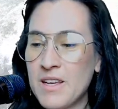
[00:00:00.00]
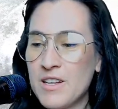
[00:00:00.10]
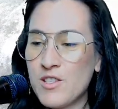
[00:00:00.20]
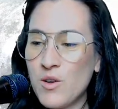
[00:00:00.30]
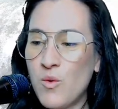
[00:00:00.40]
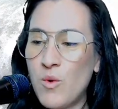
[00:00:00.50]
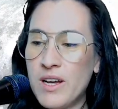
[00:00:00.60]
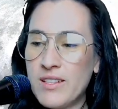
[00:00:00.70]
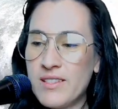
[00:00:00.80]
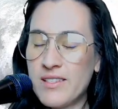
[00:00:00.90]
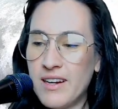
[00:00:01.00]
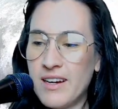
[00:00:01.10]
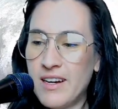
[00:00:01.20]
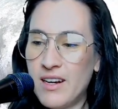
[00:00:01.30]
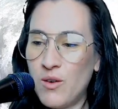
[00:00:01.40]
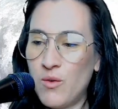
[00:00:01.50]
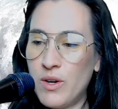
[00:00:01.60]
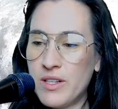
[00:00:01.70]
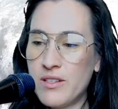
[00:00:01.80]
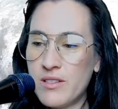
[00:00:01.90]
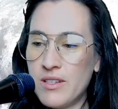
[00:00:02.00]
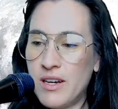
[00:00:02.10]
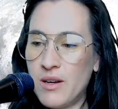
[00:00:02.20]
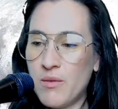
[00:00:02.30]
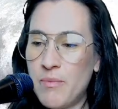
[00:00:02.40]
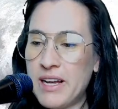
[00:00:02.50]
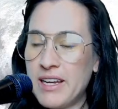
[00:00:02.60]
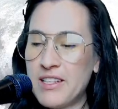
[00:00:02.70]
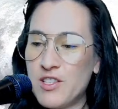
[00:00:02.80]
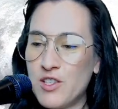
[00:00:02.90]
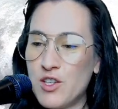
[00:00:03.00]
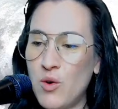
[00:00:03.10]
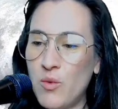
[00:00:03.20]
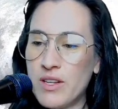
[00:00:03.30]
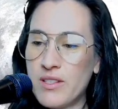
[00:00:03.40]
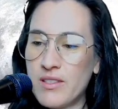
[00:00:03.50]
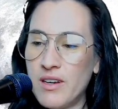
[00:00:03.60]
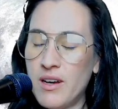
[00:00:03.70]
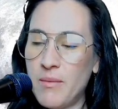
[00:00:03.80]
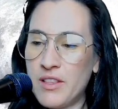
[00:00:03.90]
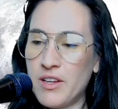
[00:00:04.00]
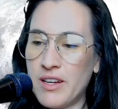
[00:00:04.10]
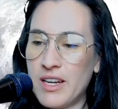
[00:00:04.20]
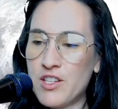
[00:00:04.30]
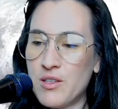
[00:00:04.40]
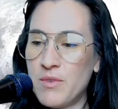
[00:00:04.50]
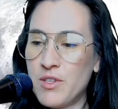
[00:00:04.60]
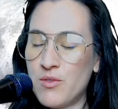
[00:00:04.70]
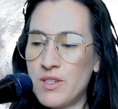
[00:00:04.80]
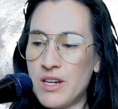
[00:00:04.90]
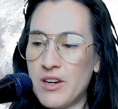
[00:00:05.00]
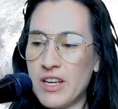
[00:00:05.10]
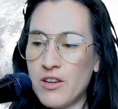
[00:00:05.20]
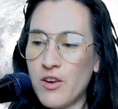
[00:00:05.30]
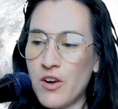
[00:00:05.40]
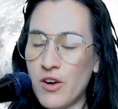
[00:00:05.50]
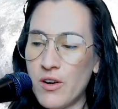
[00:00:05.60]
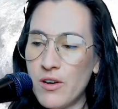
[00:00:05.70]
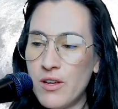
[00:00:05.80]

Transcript: So what does Rebecca need to know? What is about the connection between Derek and her?